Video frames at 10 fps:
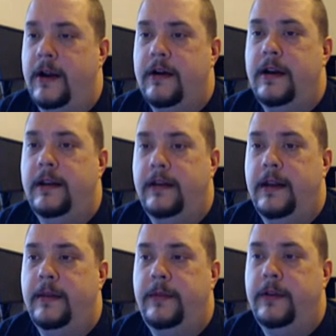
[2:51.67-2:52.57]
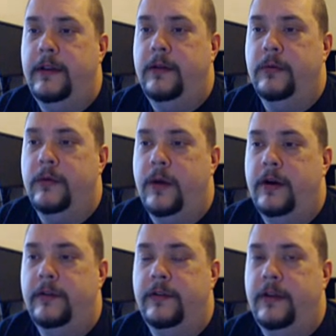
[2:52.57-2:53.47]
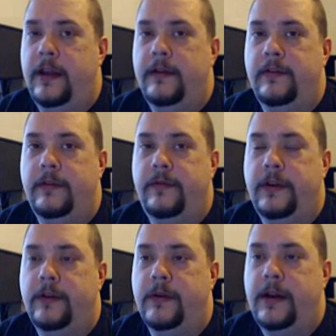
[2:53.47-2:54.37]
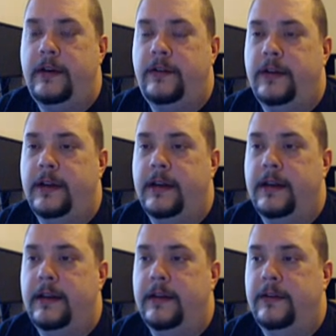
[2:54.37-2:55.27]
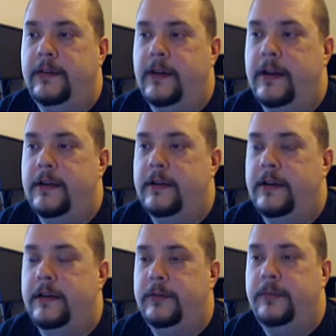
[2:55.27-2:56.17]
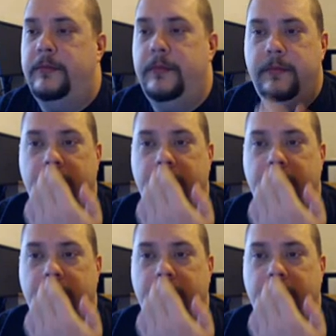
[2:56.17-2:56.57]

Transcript: very in-depth. It requires a ton of configuration, and it's